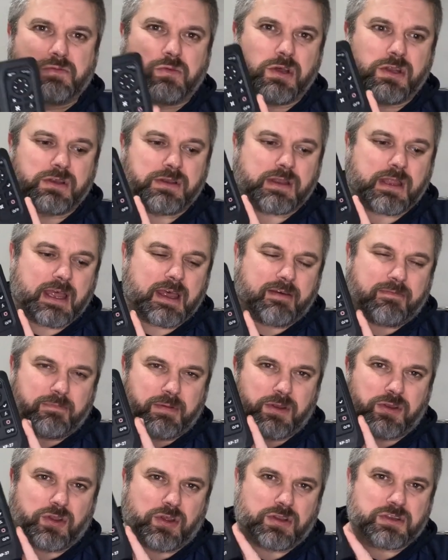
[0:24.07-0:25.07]
One, I've
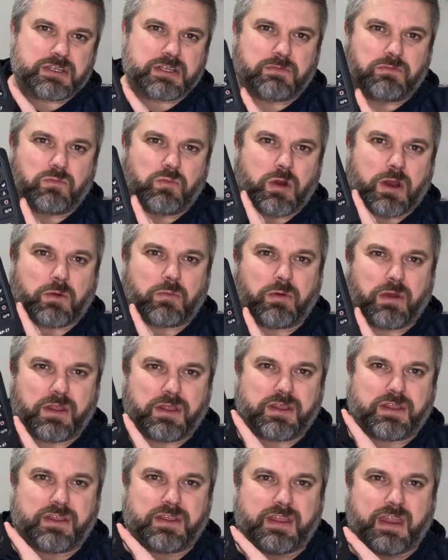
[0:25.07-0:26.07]
been doing some work
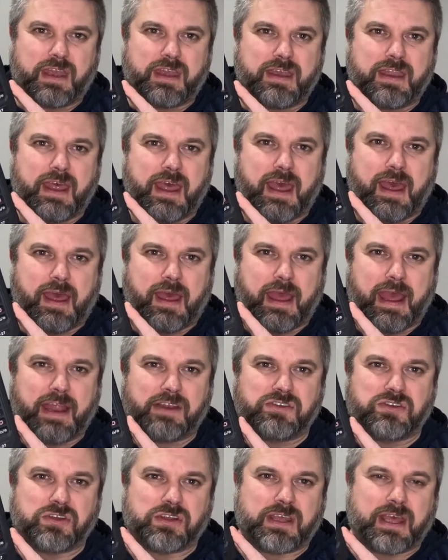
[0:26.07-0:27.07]
with
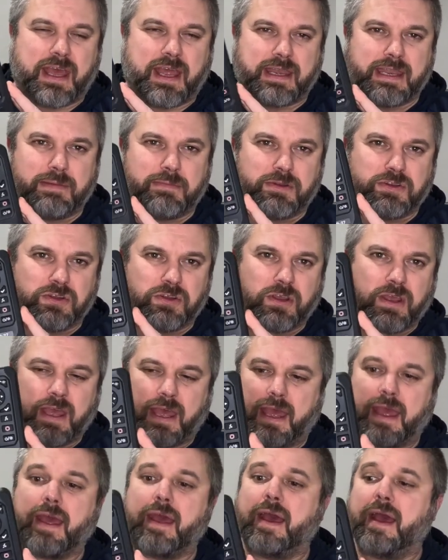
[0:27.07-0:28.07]
N2K, NEMA
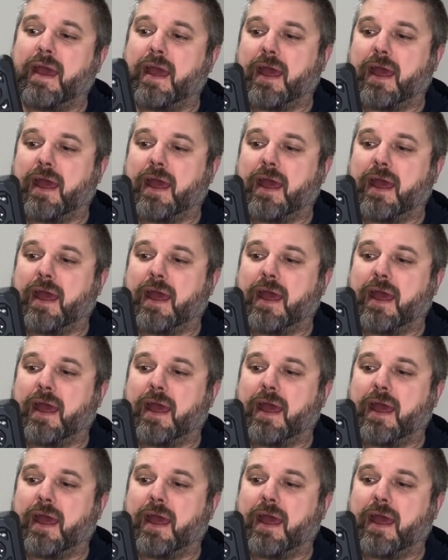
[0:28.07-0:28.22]
2K,